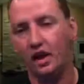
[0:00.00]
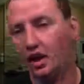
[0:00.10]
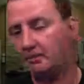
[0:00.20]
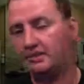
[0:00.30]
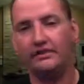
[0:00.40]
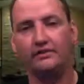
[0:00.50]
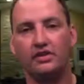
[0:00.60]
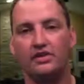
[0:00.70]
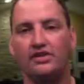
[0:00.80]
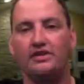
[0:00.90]
umpteen
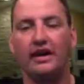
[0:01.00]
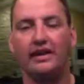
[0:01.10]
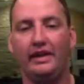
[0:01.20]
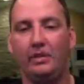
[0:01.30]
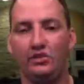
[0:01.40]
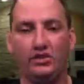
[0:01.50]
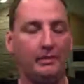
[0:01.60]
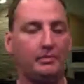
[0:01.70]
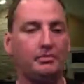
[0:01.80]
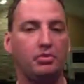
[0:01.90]
versions of IE. They will
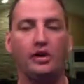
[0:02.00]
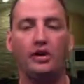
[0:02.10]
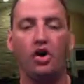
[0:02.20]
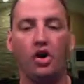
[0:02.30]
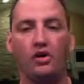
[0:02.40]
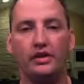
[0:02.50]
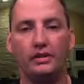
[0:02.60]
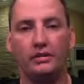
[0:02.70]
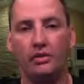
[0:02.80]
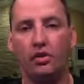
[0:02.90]
stop supporting all of
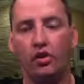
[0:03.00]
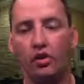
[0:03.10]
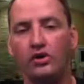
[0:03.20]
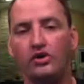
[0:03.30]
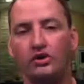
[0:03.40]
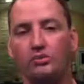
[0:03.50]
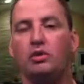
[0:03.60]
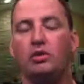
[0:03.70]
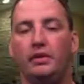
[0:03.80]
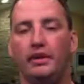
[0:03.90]
them, and they will only
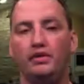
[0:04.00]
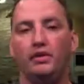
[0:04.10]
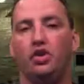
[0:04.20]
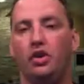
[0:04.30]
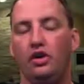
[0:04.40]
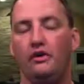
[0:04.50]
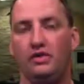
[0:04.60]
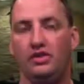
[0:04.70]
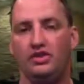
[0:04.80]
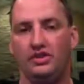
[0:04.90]
support whatever the current
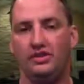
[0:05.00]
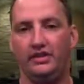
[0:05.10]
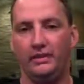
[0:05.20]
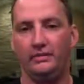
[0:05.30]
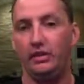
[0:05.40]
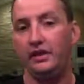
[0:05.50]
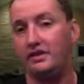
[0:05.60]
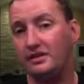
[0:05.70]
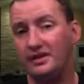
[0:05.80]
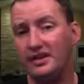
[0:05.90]
version is at that
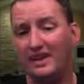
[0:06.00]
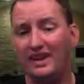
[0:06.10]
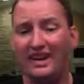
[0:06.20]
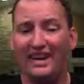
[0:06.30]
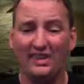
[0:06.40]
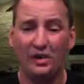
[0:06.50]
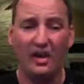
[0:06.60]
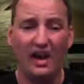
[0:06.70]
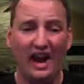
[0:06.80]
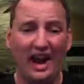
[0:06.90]
point. So
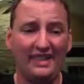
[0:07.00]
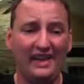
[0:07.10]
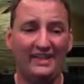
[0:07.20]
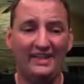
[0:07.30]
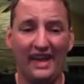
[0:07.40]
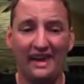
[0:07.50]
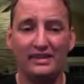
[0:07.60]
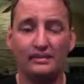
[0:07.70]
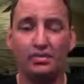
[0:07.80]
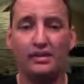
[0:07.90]
I think
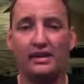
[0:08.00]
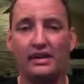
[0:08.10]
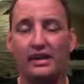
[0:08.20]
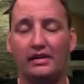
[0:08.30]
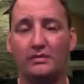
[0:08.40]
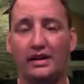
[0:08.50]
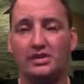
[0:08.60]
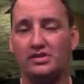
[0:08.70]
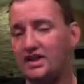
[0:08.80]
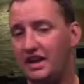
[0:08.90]
that's a pretty
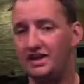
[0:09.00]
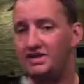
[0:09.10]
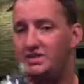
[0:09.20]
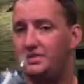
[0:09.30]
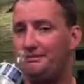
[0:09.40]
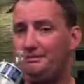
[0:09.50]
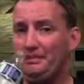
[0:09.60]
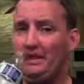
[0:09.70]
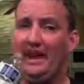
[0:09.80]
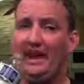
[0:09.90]
major change.
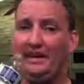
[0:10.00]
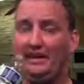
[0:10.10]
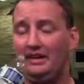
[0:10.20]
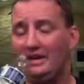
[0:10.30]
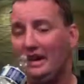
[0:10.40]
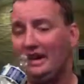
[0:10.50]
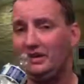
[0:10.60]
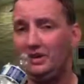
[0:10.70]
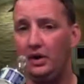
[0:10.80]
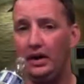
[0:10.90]
I
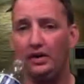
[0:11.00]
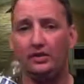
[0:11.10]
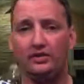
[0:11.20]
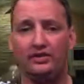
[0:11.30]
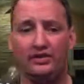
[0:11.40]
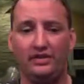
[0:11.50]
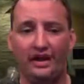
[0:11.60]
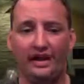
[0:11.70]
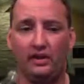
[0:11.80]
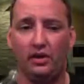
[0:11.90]
don't know. I don't
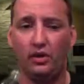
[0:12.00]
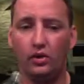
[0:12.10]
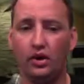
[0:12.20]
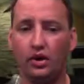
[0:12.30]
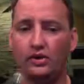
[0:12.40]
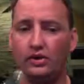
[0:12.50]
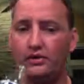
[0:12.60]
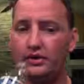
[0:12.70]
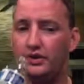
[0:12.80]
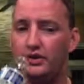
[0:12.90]
think they'll hold on to
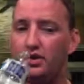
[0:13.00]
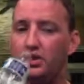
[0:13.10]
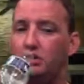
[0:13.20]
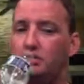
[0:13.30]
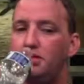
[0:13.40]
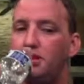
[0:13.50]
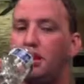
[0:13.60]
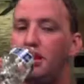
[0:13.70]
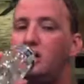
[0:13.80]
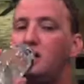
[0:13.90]
it for too long,
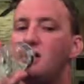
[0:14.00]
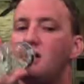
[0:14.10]
but